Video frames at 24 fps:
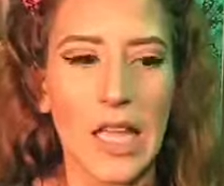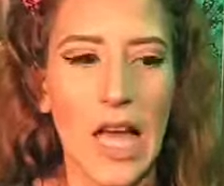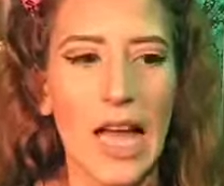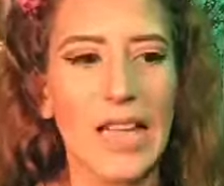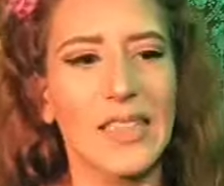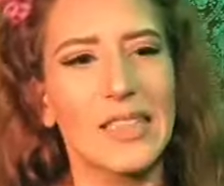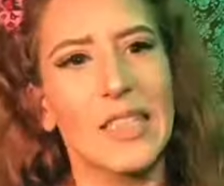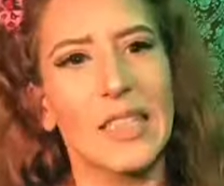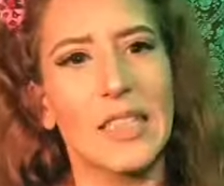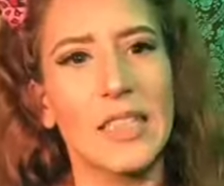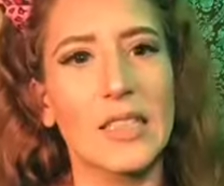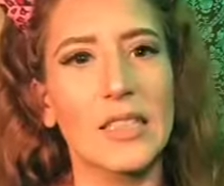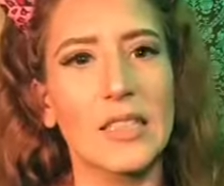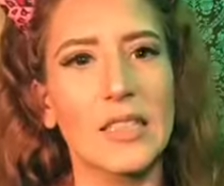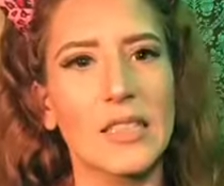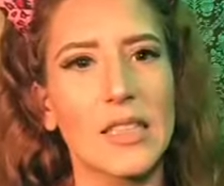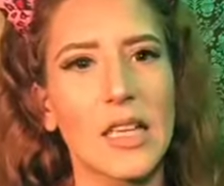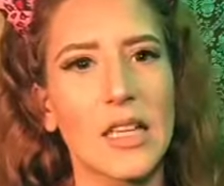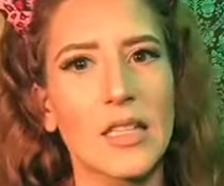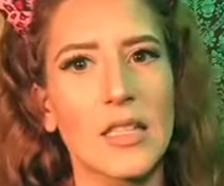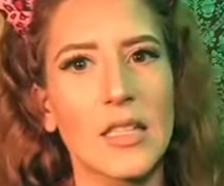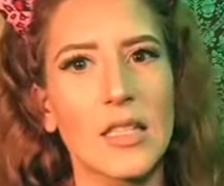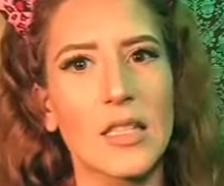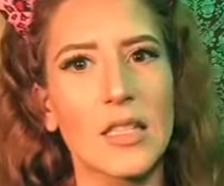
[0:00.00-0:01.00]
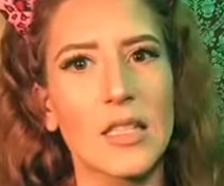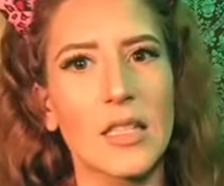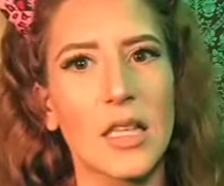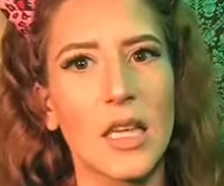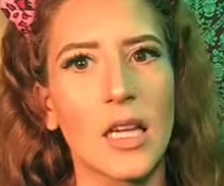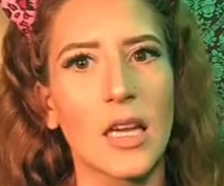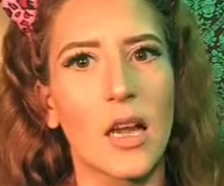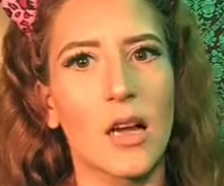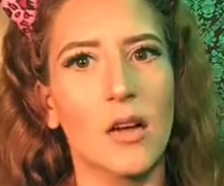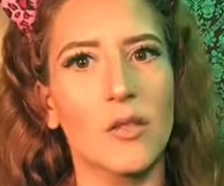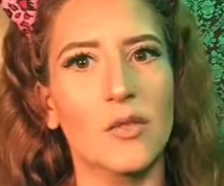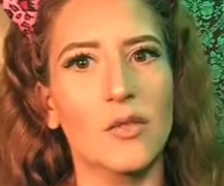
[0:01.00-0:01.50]
I think that's
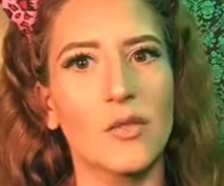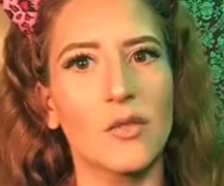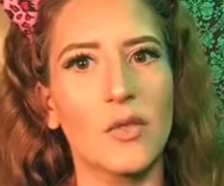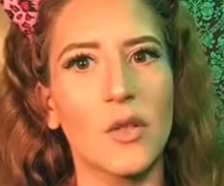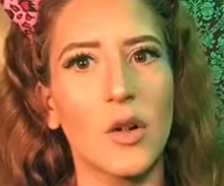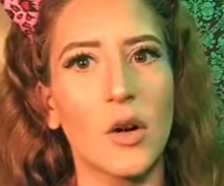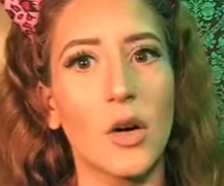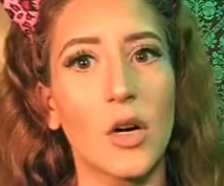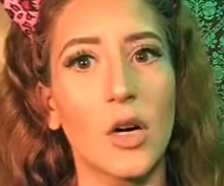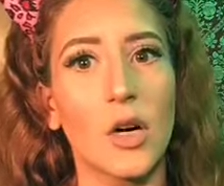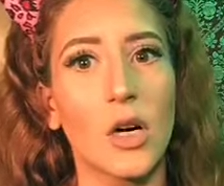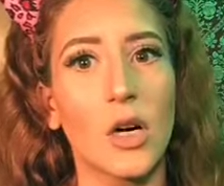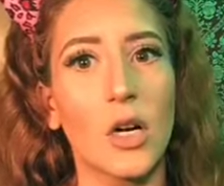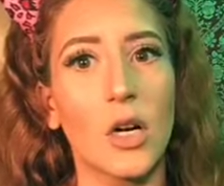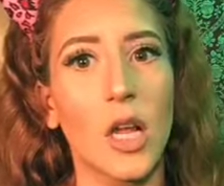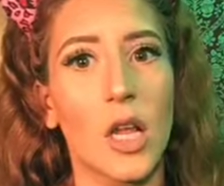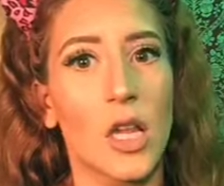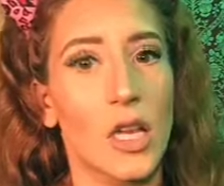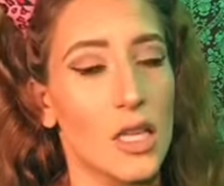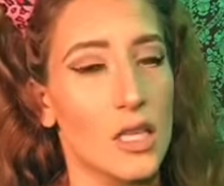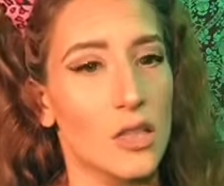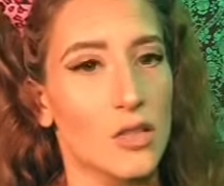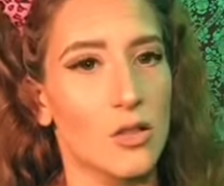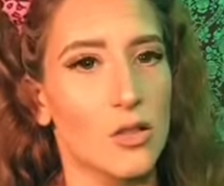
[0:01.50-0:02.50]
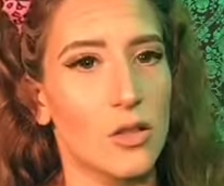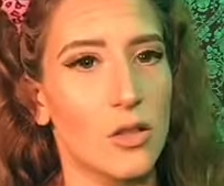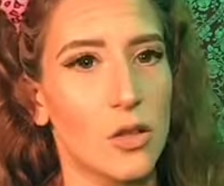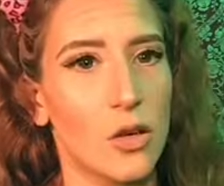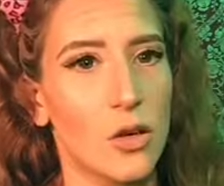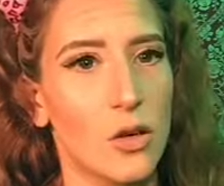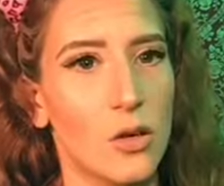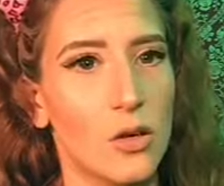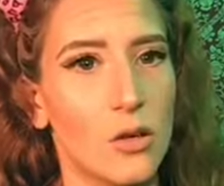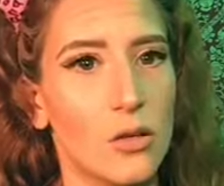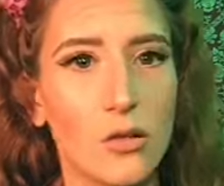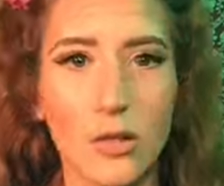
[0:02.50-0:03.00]
enough for an
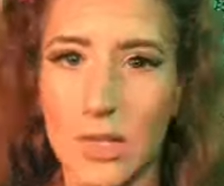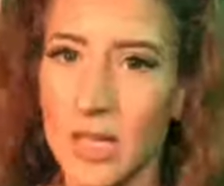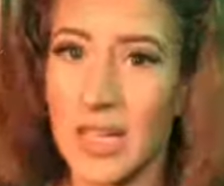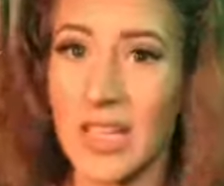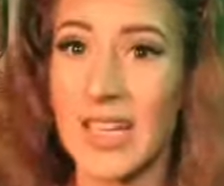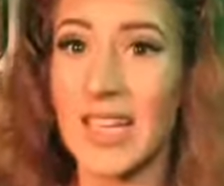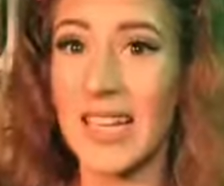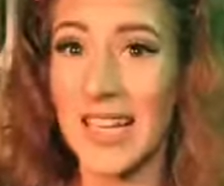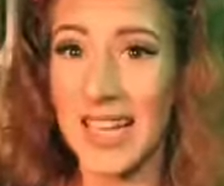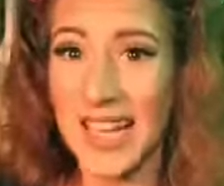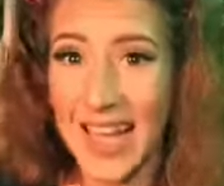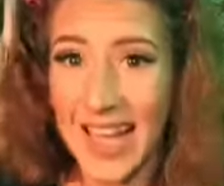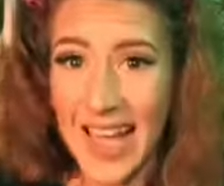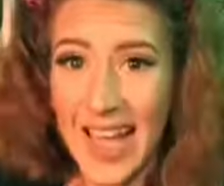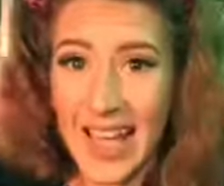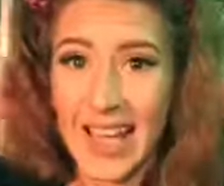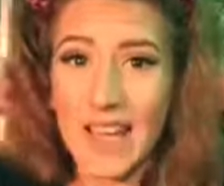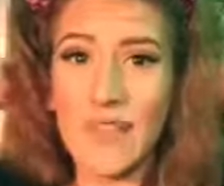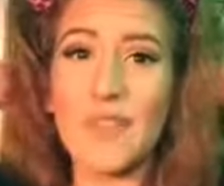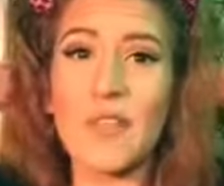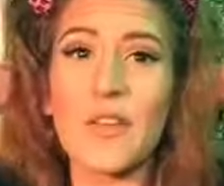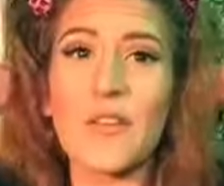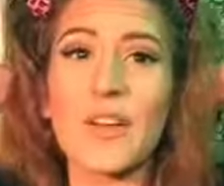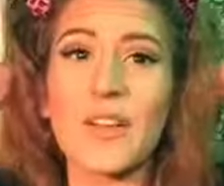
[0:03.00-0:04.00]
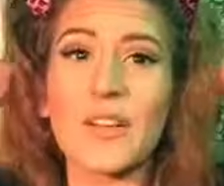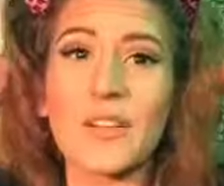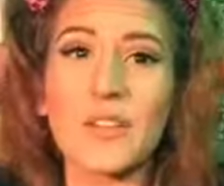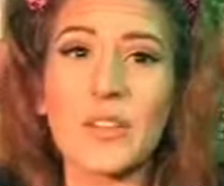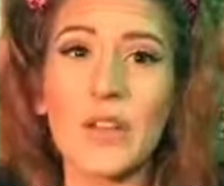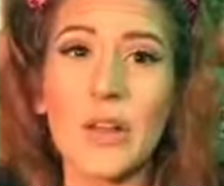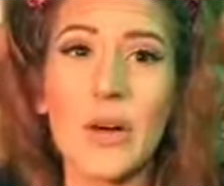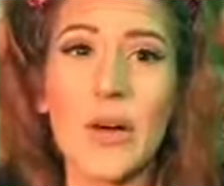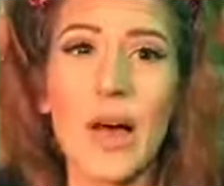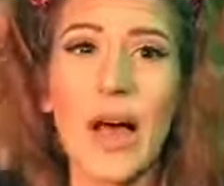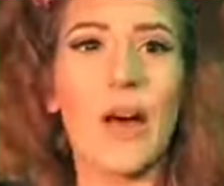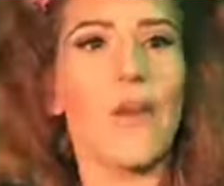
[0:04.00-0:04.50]
intro. If you want to
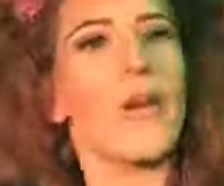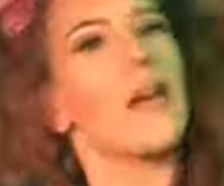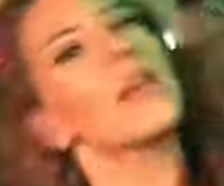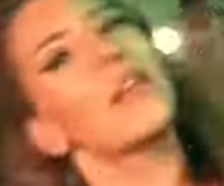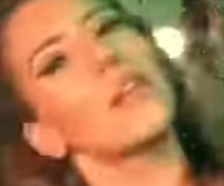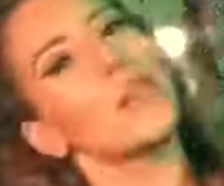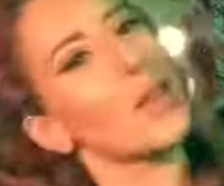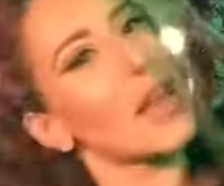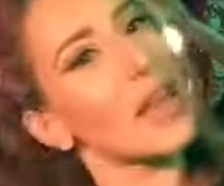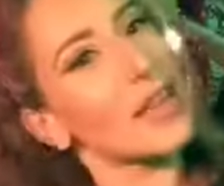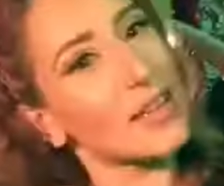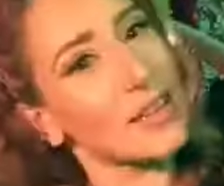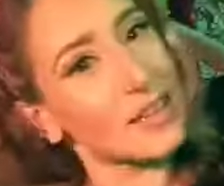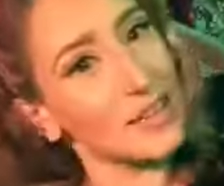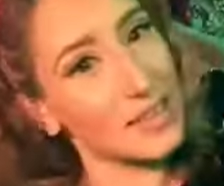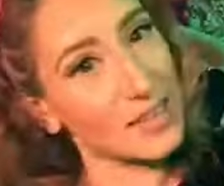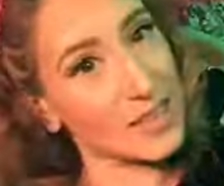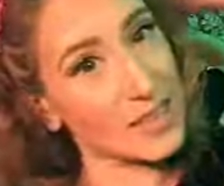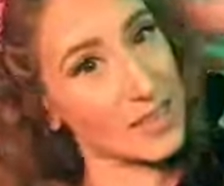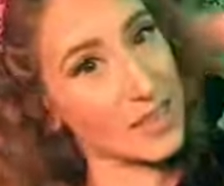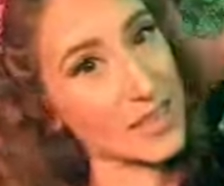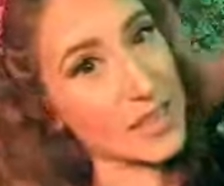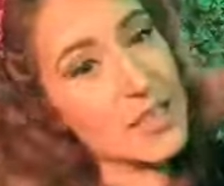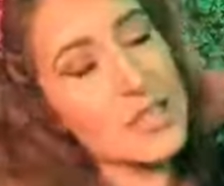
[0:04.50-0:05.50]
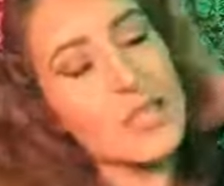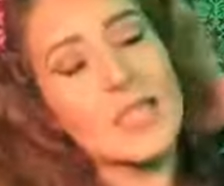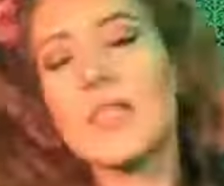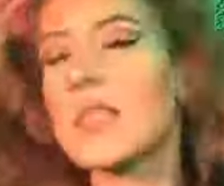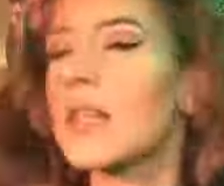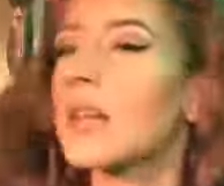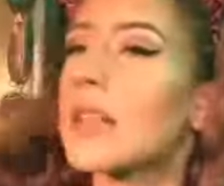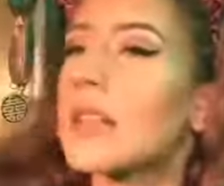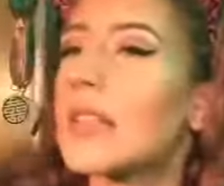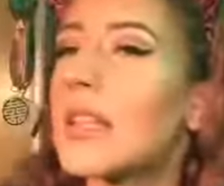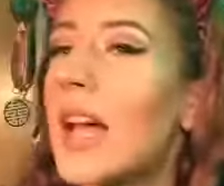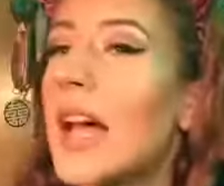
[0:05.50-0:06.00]
know how I created this
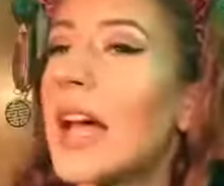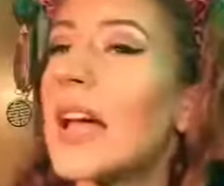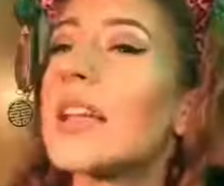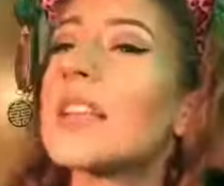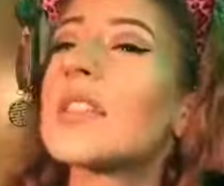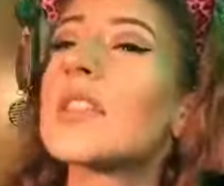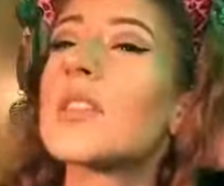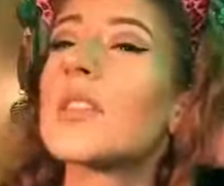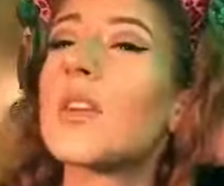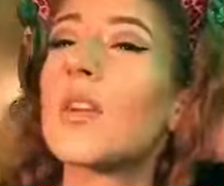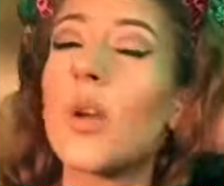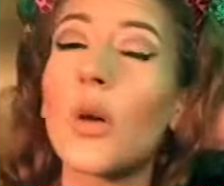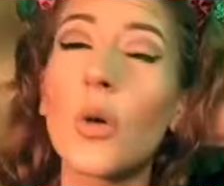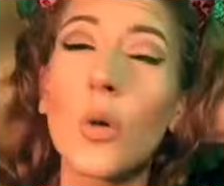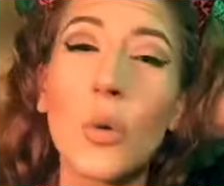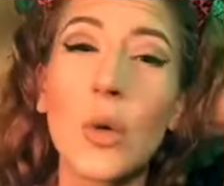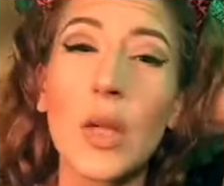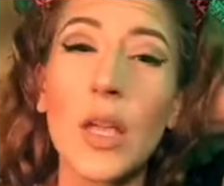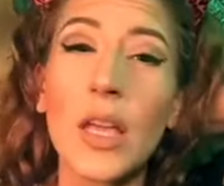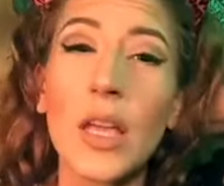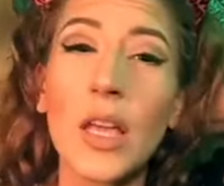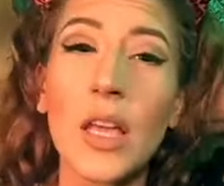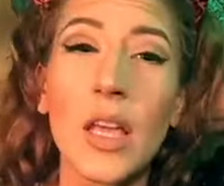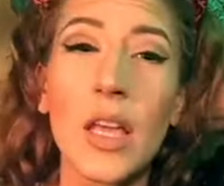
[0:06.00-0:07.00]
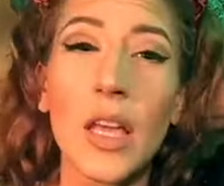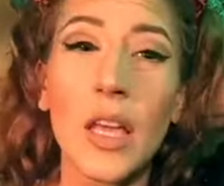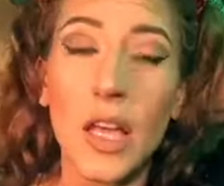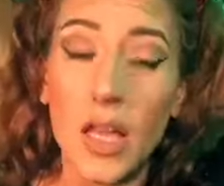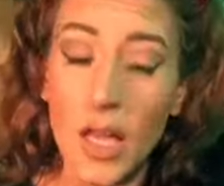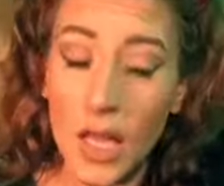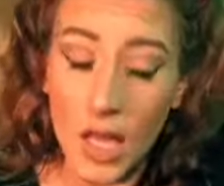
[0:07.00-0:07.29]
nice glowy